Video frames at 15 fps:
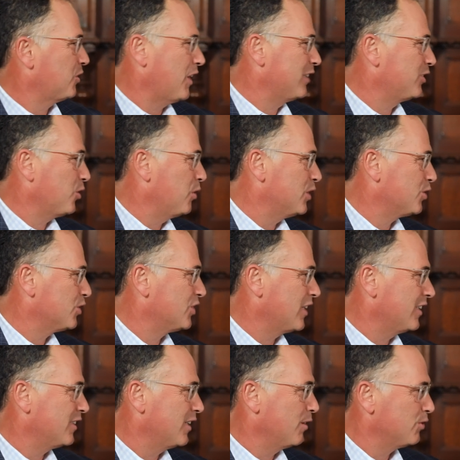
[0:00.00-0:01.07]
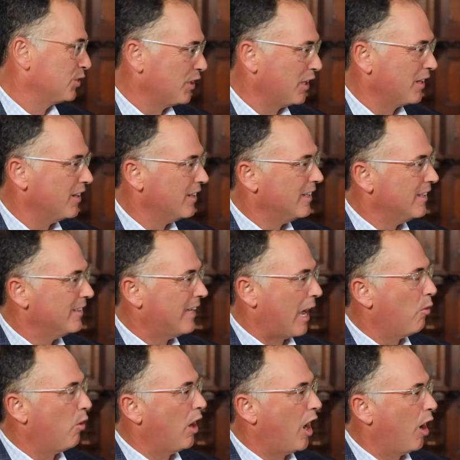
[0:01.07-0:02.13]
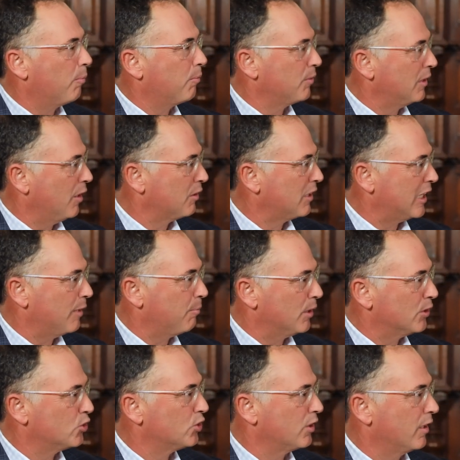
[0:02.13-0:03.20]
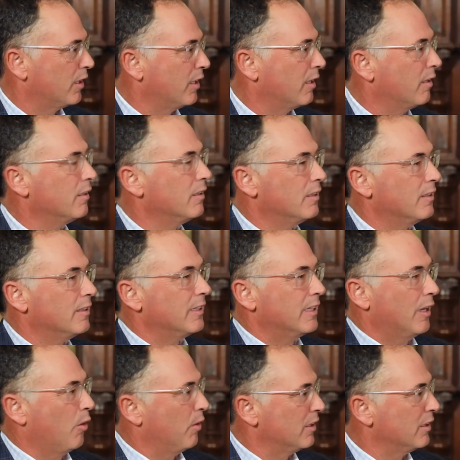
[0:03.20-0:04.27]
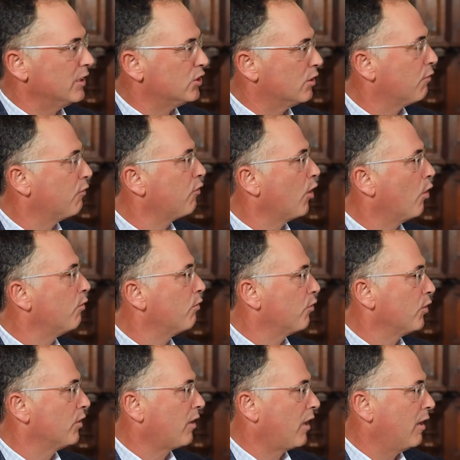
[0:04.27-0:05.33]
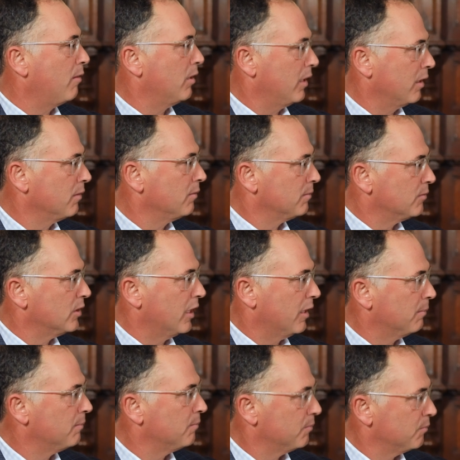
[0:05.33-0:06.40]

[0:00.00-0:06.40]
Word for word: they're not so interest sensitive, so they that right. will help you know right. keep us uh, you know at least afloat for the time being. Right. yeah.